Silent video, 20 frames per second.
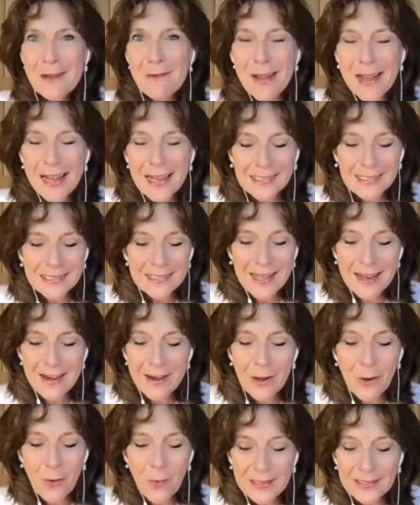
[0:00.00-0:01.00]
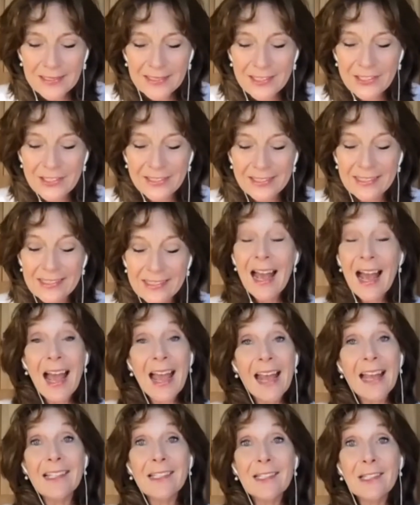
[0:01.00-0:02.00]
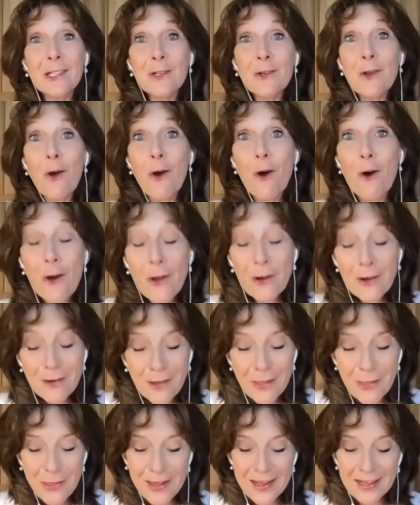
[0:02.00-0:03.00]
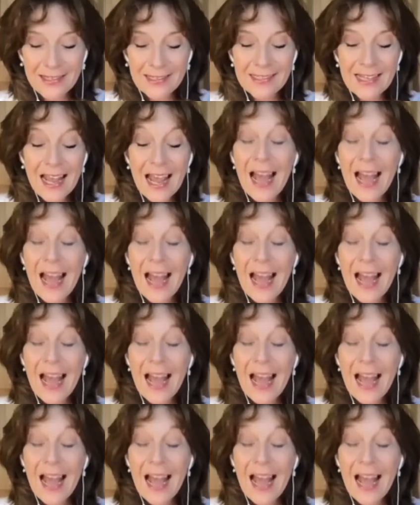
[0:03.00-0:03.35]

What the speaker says: ways as there are questions. I listen on things.